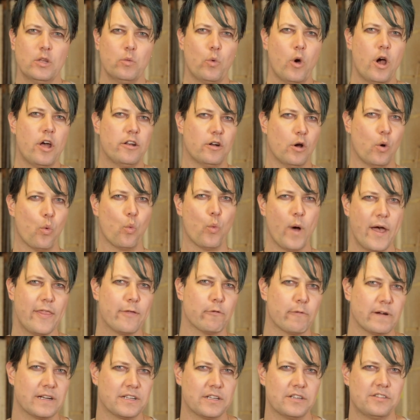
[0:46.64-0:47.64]
the word
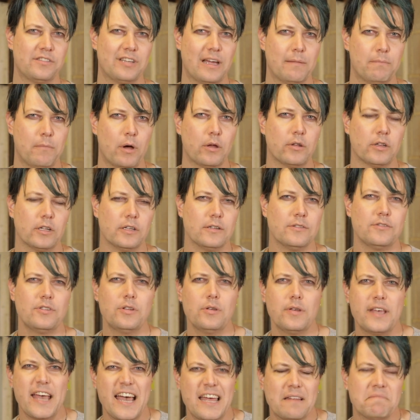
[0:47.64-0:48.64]
weathering to some modelers,
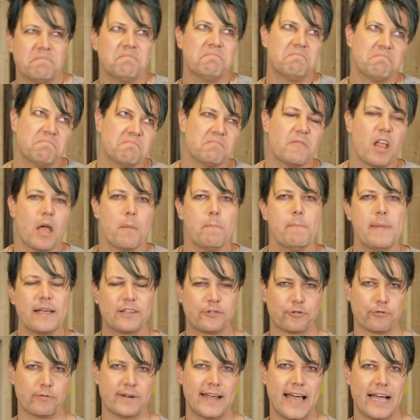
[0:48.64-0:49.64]
you get
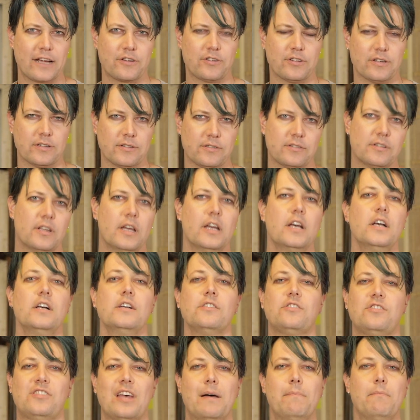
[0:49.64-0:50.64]
mixed reactions.
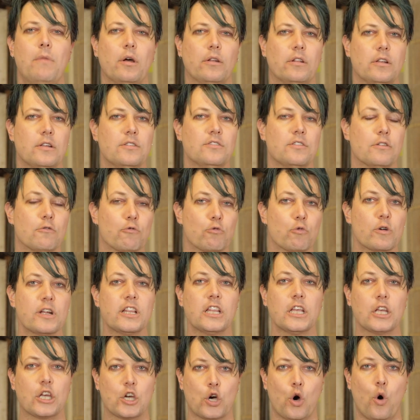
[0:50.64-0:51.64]
Some modelers are
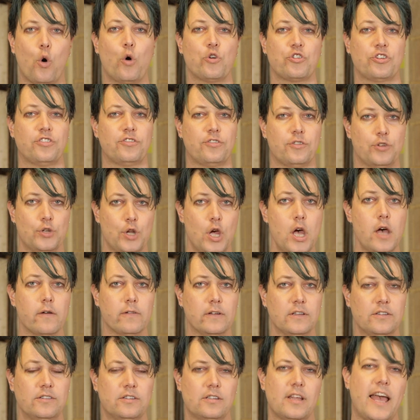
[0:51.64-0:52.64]
really cautious and
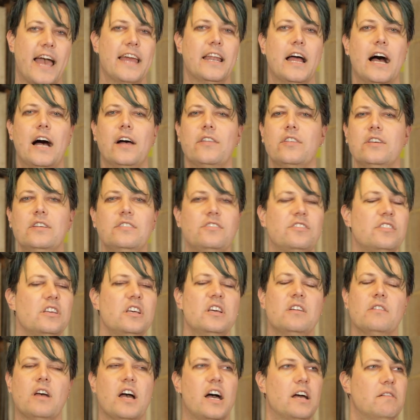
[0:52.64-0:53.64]
nervous, and others
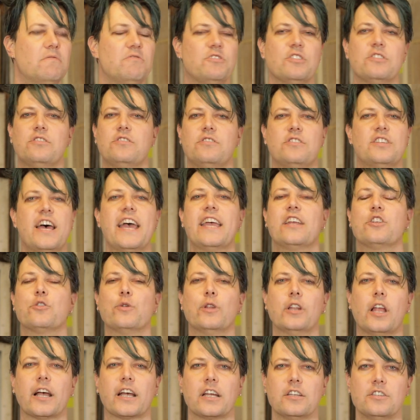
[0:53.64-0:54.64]
just take to
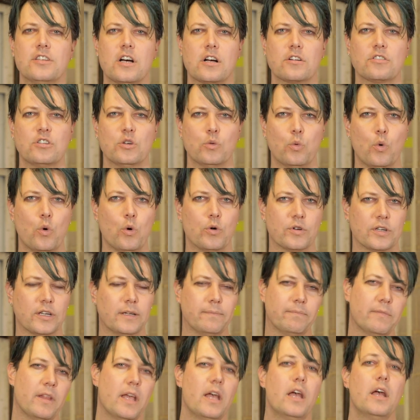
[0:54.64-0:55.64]
it like a duck to water.
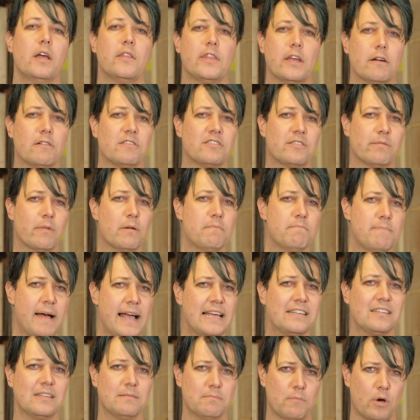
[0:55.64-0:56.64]
There are some
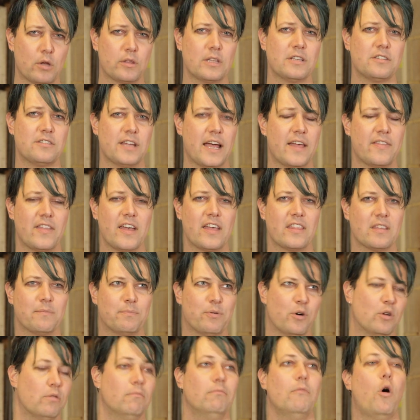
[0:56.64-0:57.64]
amazing modelers out there that
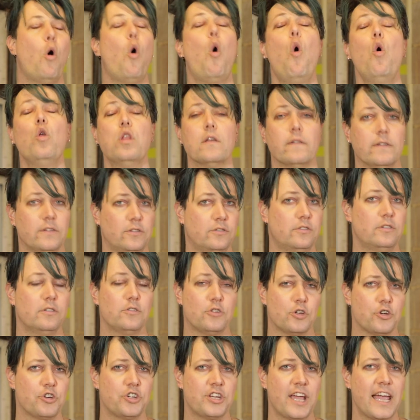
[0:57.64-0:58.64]
put all of us
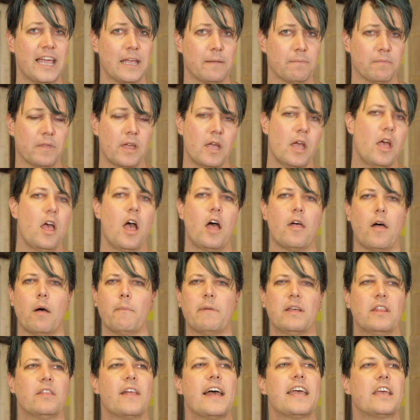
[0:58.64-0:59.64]
to shame. I
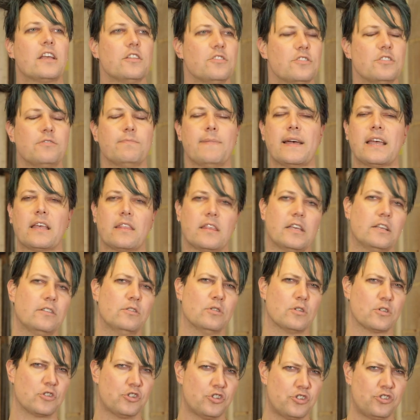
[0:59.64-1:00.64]
mean, they can just make things
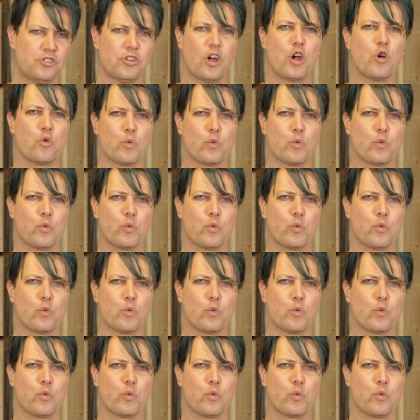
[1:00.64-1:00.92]
look so